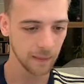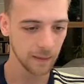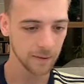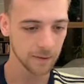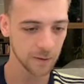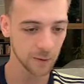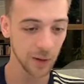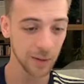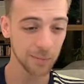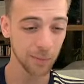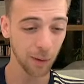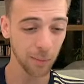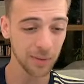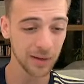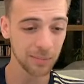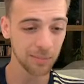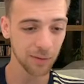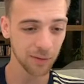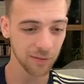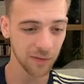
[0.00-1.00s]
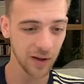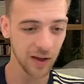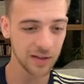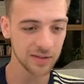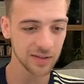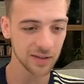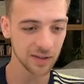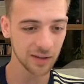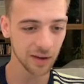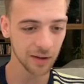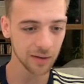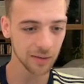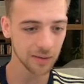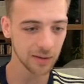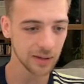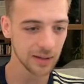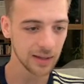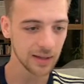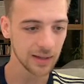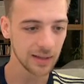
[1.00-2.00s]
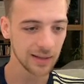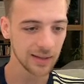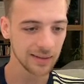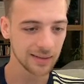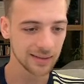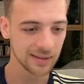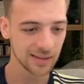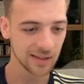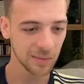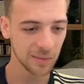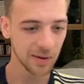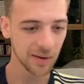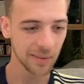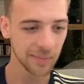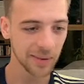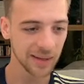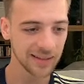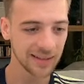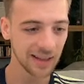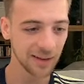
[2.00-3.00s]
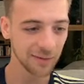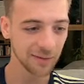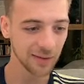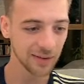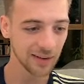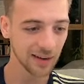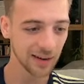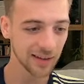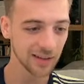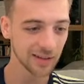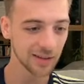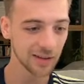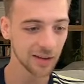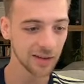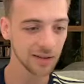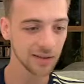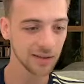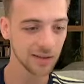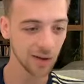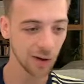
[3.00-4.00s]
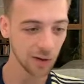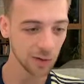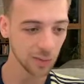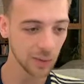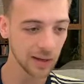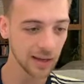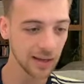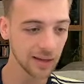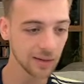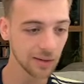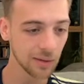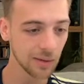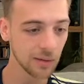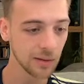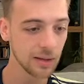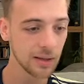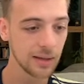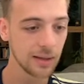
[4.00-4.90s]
So I'd probably prefer to go somewhere a bit different, like Godwin or